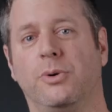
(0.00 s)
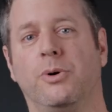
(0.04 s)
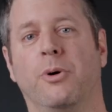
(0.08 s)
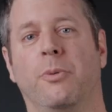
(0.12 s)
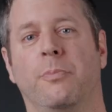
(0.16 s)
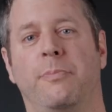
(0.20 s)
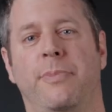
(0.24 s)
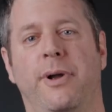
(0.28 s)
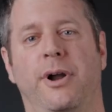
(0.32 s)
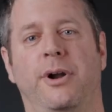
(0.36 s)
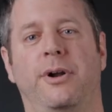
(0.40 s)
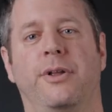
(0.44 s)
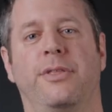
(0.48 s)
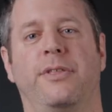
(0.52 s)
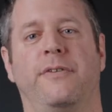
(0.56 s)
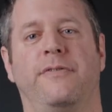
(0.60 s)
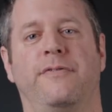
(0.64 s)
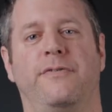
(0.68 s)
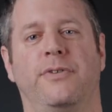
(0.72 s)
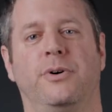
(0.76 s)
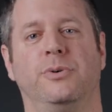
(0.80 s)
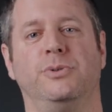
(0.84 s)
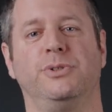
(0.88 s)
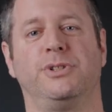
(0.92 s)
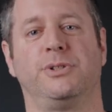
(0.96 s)
to compare the
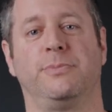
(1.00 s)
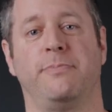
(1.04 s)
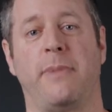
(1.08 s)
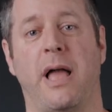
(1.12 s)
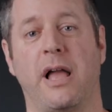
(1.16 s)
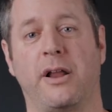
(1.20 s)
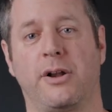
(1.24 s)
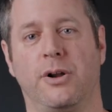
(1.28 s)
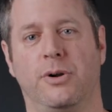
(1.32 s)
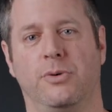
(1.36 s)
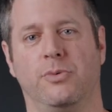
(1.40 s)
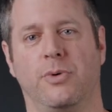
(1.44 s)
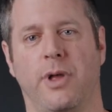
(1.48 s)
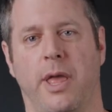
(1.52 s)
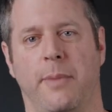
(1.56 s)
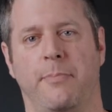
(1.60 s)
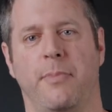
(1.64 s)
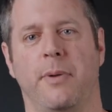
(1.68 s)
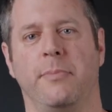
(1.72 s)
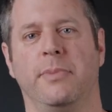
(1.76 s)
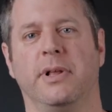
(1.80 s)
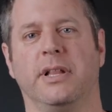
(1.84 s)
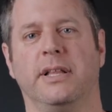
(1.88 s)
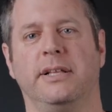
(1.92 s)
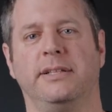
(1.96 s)
phone's macro
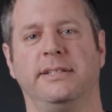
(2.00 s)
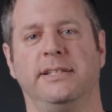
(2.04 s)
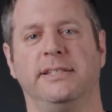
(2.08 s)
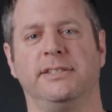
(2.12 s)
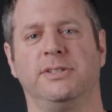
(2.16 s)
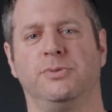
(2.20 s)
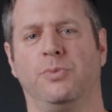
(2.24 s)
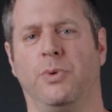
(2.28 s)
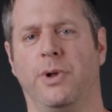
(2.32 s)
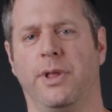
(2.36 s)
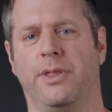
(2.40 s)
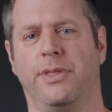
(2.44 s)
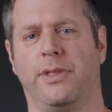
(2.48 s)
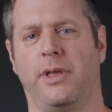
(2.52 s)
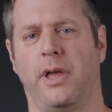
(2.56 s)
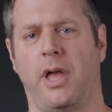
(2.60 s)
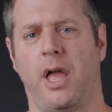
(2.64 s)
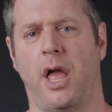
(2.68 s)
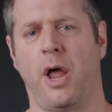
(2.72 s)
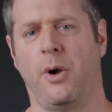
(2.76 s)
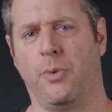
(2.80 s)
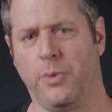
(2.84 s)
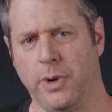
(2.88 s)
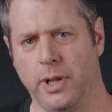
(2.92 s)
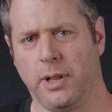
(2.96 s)
capabilities with
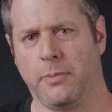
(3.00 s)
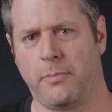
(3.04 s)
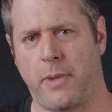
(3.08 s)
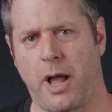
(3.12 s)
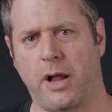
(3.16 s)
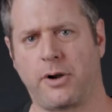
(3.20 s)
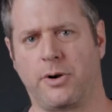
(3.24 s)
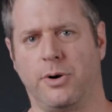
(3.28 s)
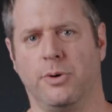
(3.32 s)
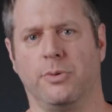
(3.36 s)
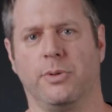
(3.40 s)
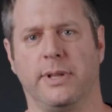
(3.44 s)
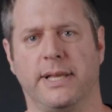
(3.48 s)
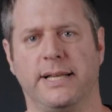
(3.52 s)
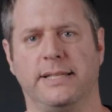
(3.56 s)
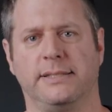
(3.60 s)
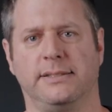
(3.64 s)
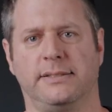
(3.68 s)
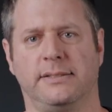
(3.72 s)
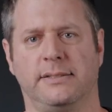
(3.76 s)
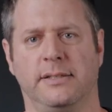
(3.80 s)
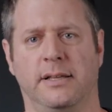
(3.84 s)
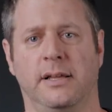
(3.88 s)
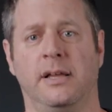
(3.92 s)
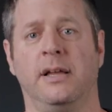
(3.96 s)
a real macro
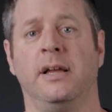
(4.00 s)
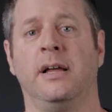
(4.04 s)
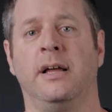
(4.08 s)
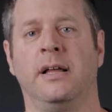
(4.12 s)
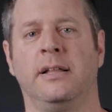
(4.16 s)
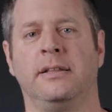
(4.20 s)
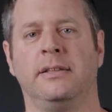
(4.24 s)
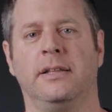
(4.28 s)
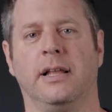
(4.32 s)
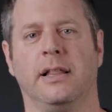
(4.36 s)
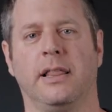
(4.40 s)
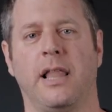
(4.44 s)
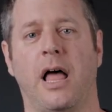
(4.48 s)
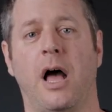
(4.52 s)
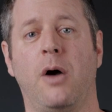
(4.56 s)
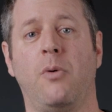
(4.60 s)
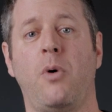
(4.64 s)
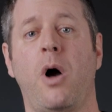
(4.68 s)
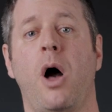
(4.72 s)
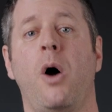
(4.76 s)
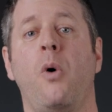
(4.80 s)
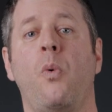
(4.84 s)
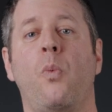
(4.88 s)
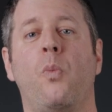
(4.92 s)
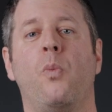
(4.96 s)
lens, the
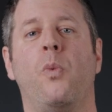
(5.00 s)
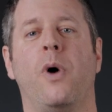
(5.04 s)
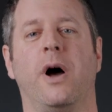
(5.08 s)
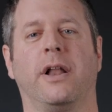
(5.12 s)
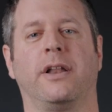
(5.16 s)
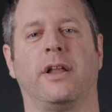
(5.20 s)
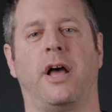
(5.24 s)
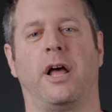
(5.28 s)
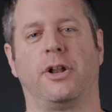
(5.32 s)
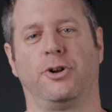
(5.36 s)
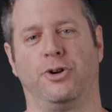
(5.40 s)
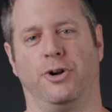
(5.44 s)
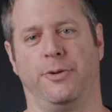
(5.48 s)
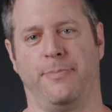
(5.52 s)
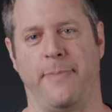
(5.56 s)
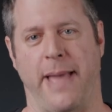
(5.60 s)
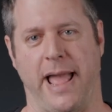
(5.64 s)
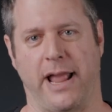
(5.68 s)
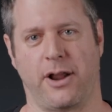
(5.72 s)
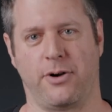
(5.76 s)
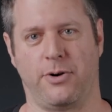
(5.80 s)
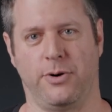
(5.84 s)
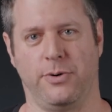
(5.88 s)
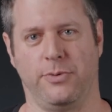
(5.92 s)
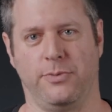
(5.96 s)
Laowa 100
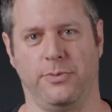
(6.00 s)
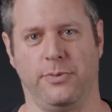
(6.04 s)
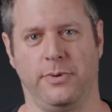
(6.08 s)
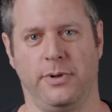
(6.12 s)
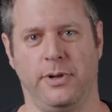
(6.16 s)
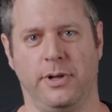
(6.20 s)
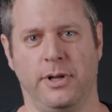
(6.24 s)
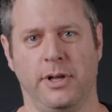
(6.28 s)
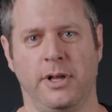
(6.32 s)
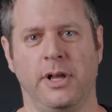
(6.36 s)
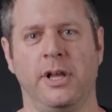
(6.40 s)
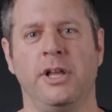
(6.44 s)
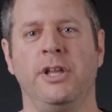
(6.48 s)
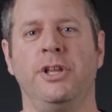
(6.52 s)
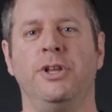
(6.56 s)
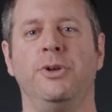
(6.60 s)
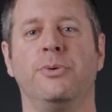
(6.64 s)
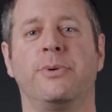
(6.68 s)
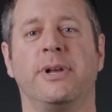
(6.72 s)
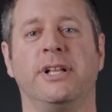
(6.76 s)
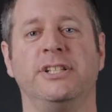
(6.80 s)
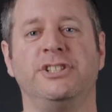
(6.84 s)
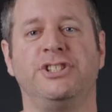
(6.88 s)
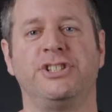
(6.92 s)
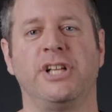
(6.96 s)
macro.
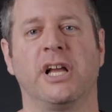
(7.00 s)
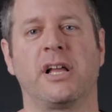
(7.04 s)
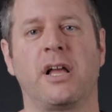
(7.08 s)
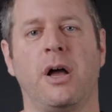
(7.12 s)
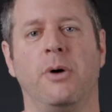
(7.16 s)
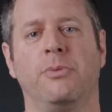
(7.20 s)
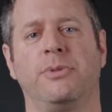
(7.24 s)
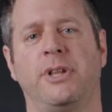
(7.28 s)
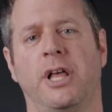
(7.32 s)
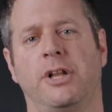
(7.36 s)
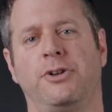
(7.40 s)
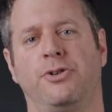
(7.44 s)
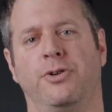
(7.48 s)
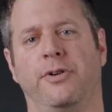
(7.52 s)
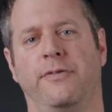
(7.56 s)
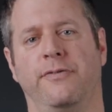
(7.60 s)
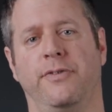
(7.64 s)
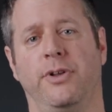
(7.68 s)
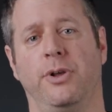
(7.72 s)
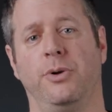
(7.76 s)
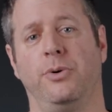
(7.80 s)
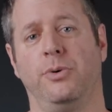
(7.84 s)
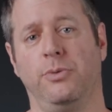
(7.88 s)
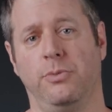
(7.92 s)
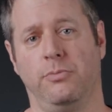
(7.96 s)
You can check out that
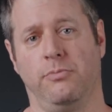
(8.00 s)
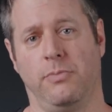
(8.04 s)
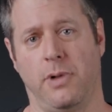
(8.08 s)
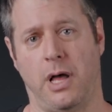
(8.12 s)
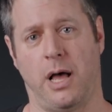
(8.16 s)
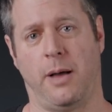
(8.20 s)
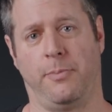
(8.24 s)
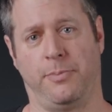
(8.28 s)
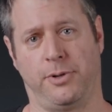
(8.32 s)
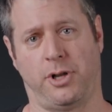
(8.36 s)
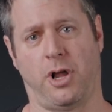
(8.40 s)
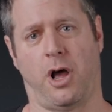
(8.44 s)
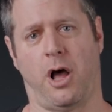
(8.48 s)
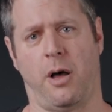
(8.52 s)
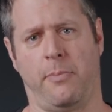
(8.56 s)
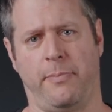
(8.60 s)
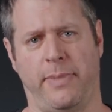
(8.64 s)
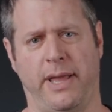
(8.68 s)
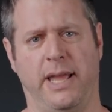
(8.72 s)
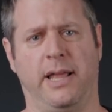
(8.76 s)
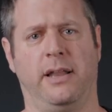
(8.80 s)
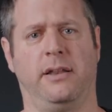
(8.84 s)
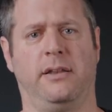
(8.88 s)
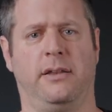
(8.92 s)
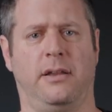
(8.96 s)
review up top
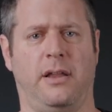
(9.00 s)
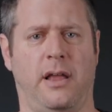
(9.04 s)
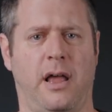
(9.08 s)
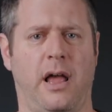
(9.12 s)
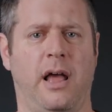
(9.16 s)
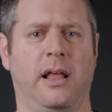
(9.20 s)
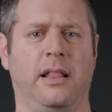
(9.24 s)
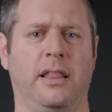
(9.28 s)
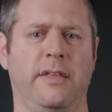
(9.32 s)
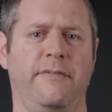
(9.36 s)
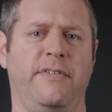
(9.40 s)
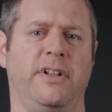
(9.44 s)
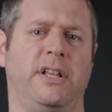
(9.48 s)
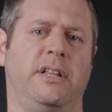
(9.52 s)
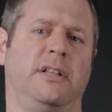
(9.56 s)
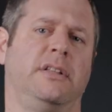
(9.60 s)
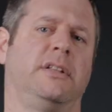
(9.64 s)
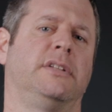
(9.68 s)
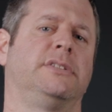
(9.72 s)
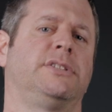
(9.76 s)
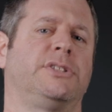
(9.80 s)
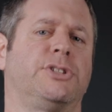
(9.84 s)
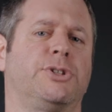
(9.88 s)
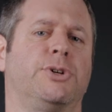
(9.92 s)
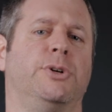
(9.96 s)
and I'll leave it in
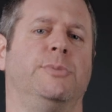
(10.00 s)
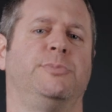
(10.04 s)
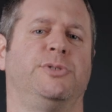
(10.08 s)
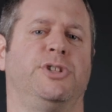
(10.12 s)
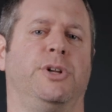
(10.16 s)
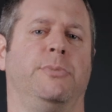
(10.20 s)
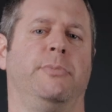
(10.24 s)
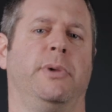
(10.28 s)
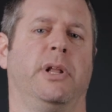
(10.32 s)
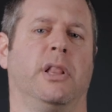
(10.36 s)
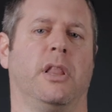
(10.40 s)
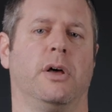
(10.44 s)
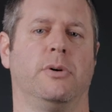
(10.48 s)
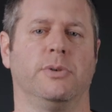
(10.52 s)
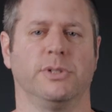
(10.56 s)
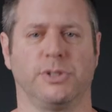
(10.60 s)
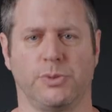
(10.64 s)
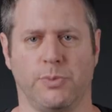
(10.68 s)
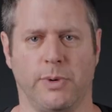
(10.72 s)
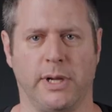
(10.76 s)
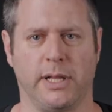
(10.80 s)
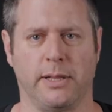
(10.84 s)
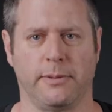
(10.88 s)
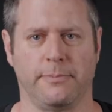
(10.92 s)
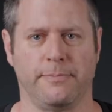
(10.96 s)
the description below
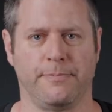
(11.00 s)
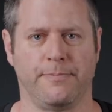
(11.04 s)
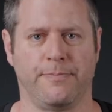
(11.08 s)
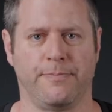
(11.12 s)
as well.